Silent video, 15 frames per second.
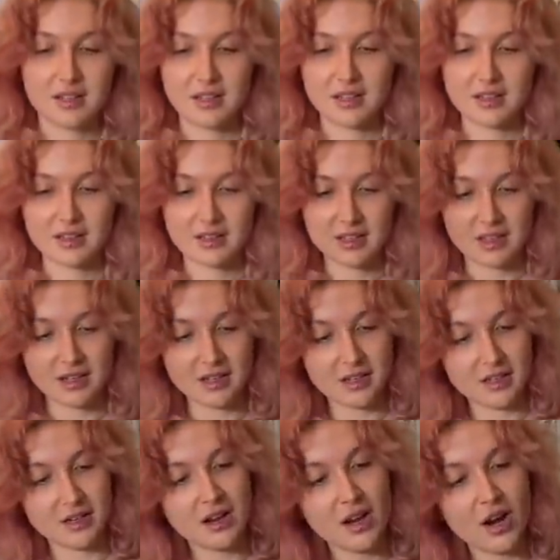And
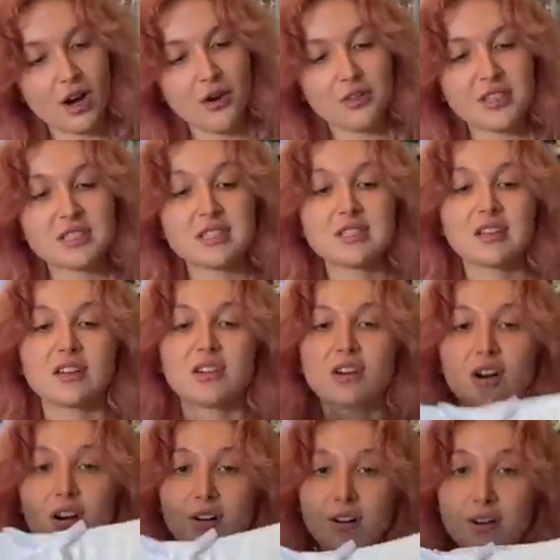then, oh, this is a
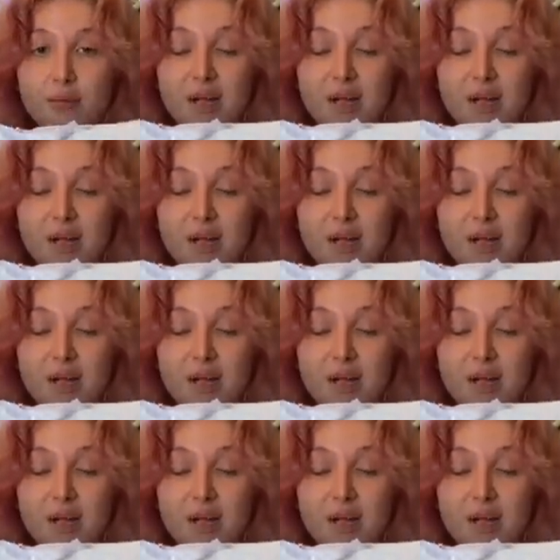garter